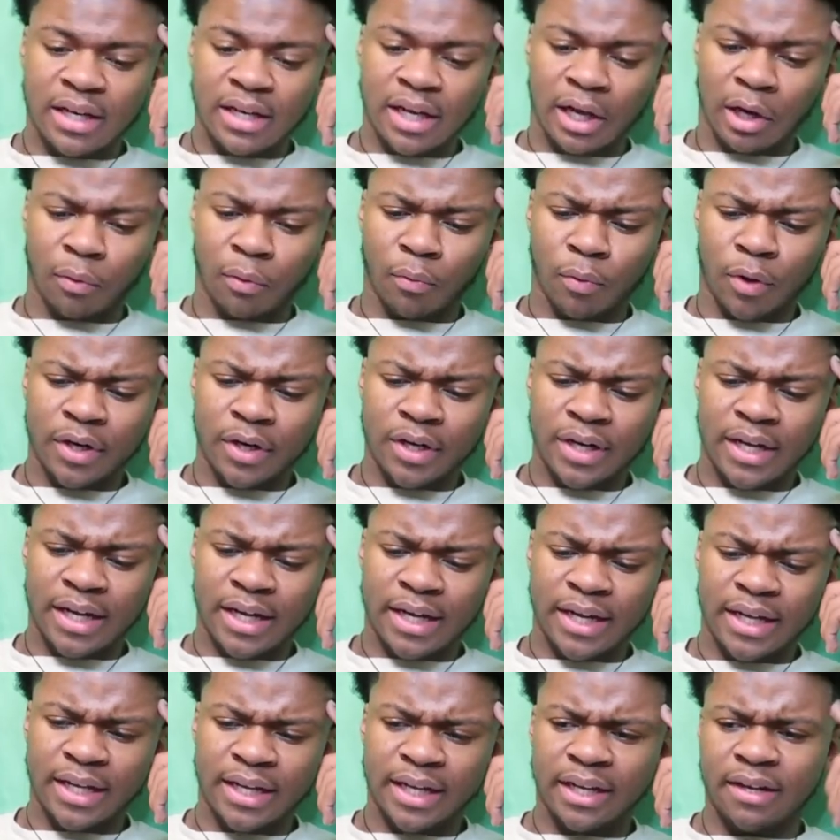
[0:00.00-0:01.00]
And one
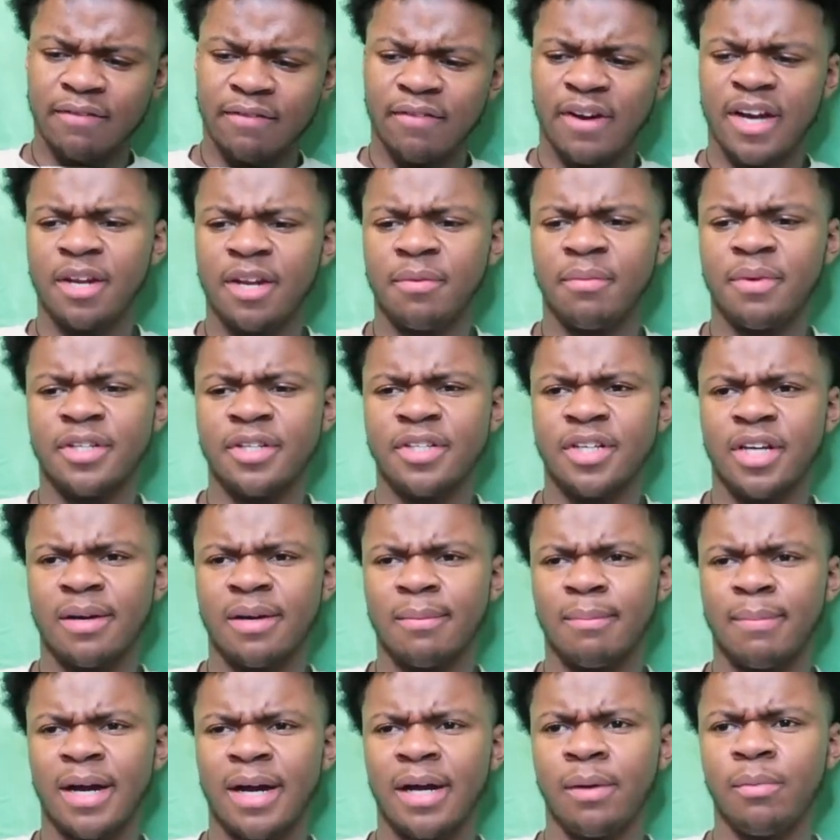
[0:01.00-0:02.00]
day he invited me to
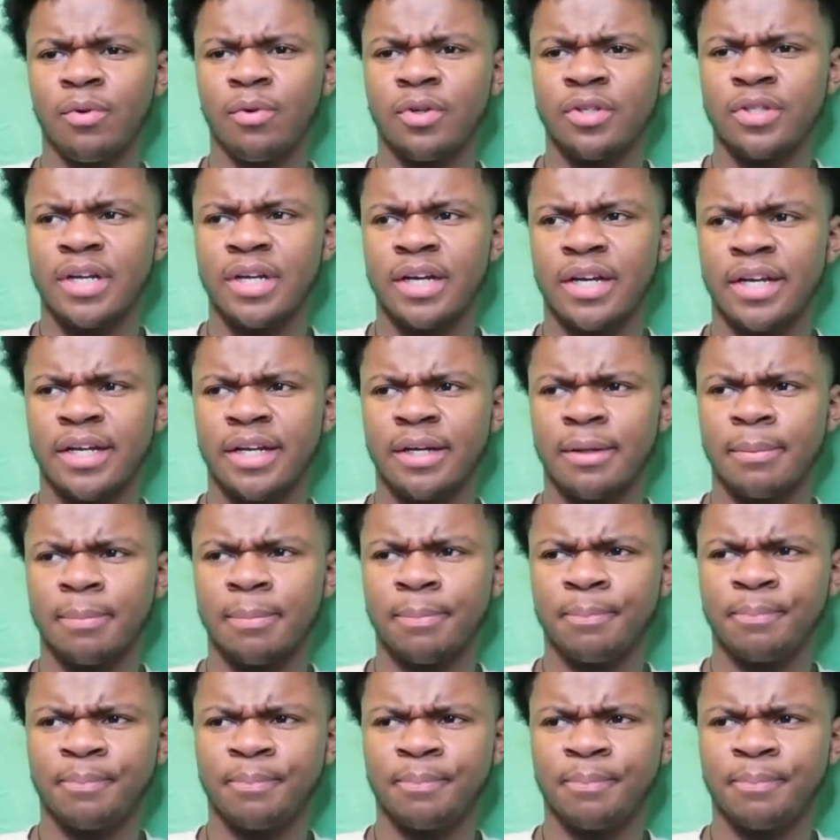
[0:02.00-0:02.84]
a Bible study.